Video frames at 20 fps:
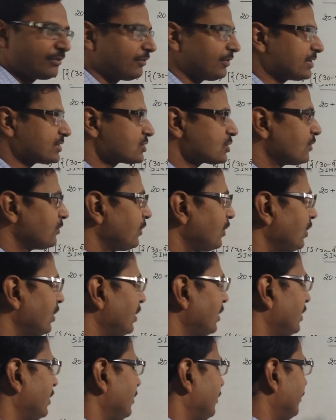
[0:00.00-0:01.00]
first of
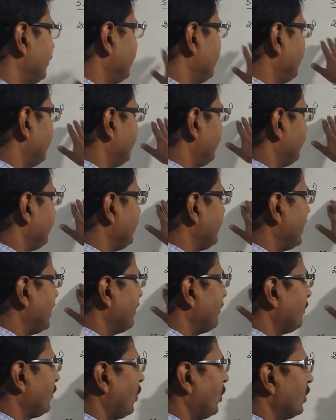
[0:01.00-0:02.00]
all, we
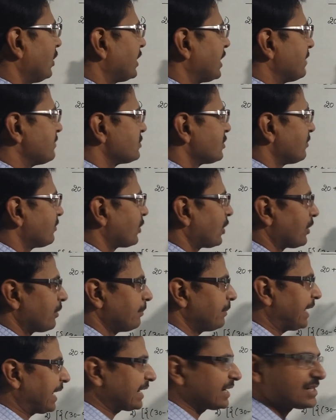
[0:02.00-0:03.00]
have all types of
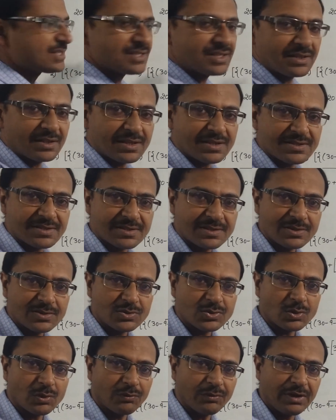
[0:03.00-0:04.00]
brackets in
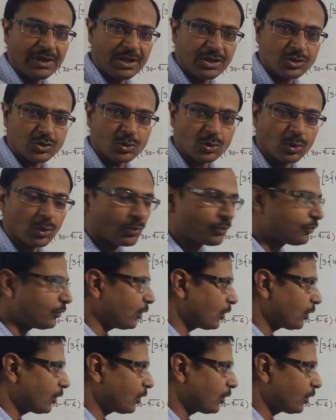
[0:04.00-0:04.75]
this, so we need to look